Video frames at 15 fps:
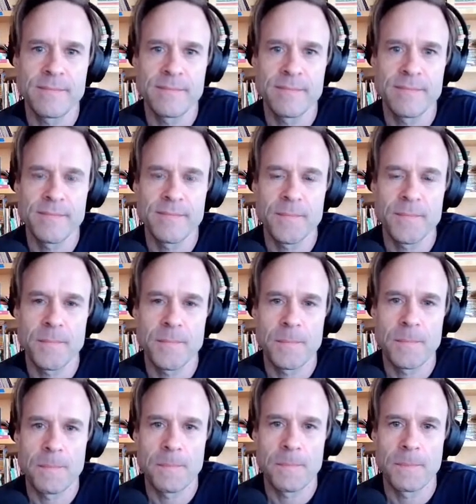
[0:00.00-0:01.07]

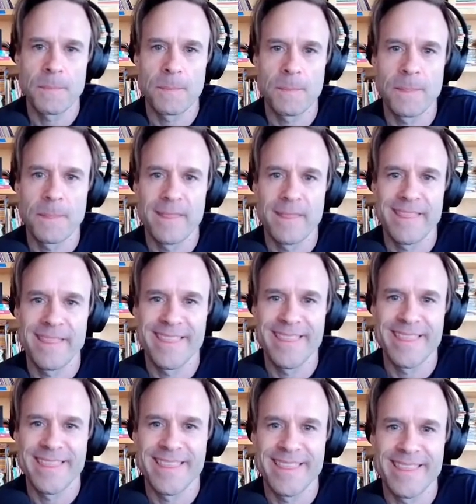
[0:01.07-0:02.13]

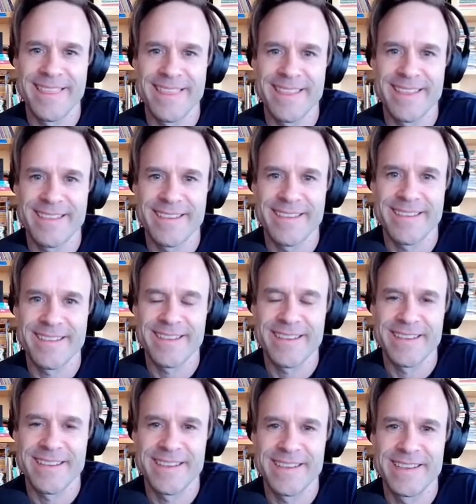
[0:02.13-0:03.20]

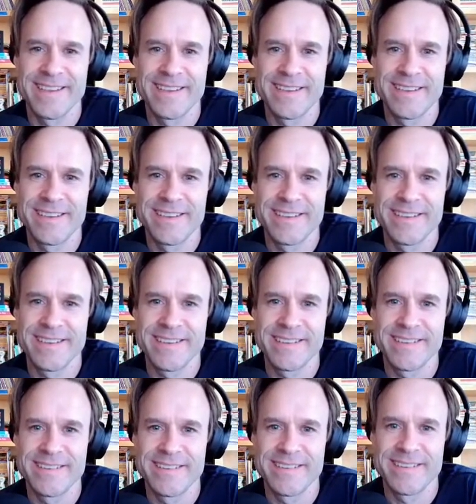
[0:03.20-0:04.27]

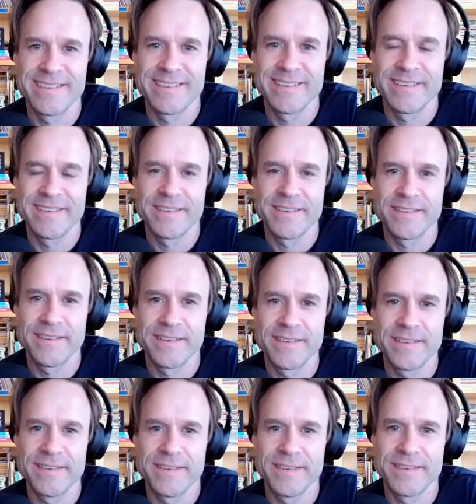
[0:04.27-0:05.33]

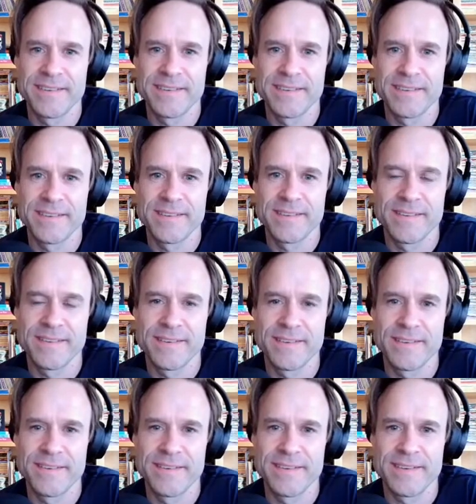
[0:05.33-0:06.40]

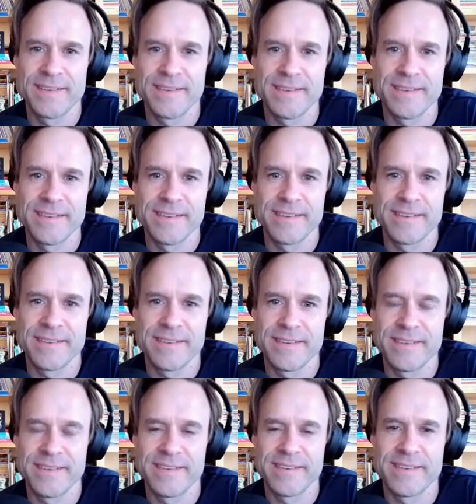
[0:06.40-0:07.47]

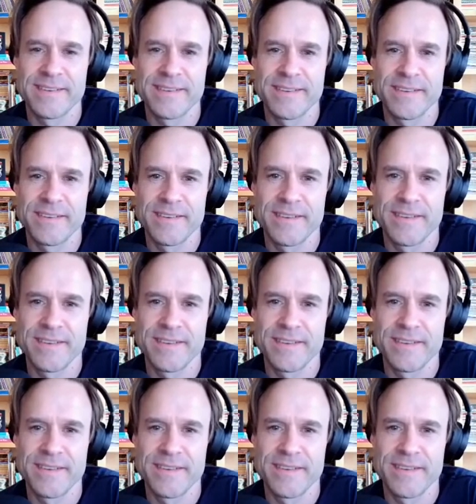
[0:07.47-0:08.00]
The person shown says nothing.